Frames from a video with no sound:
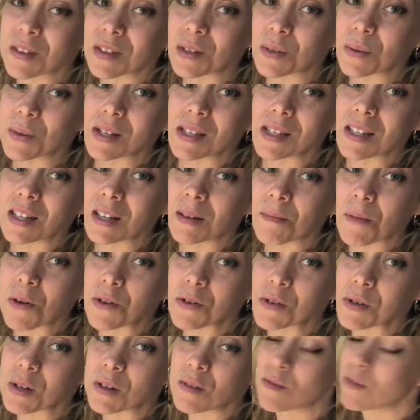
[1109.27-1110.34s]
twisting
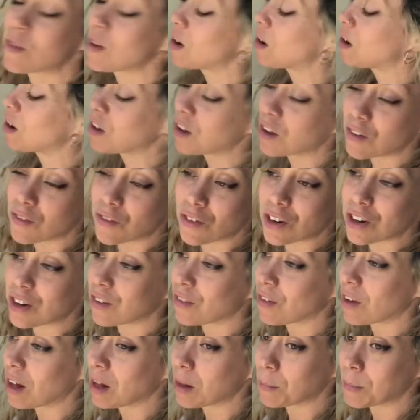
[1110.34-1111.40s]
motion, very good for
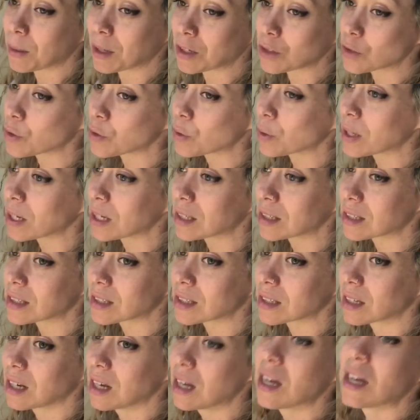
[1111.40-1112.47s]
developing joints.
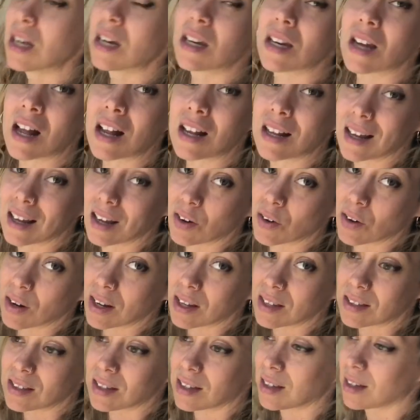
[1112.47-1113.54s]
Not like
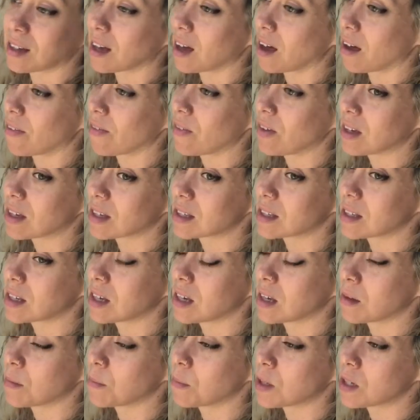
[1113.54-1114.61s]
crazy,
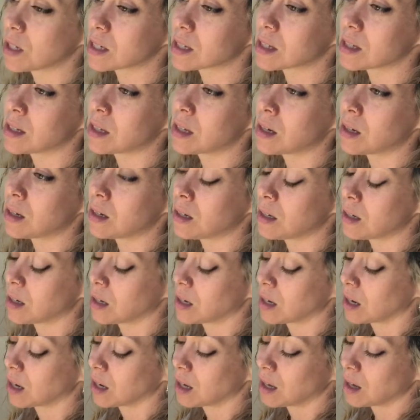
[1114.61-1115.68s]
obviously, but just little
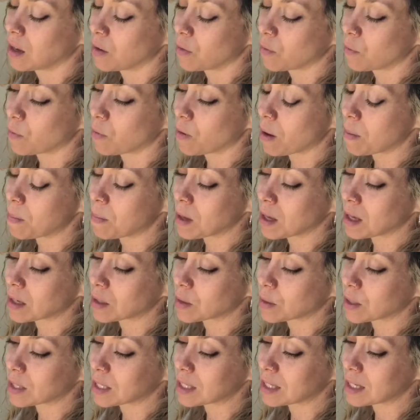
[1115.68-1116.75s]
rubbing,
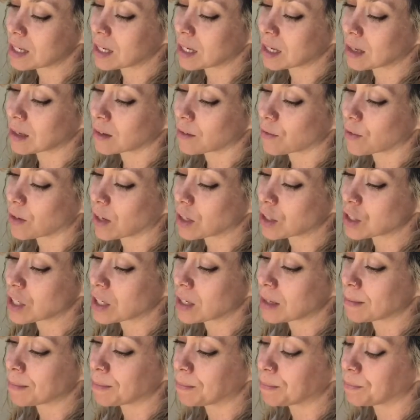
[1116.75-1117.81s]
twisting,
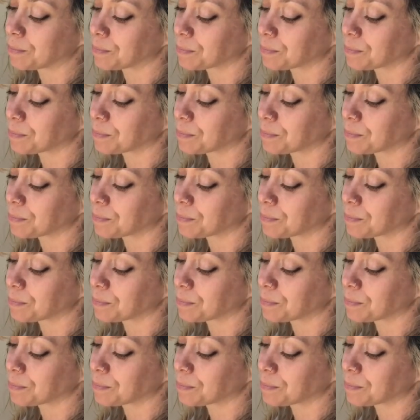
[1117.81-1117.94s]
friction.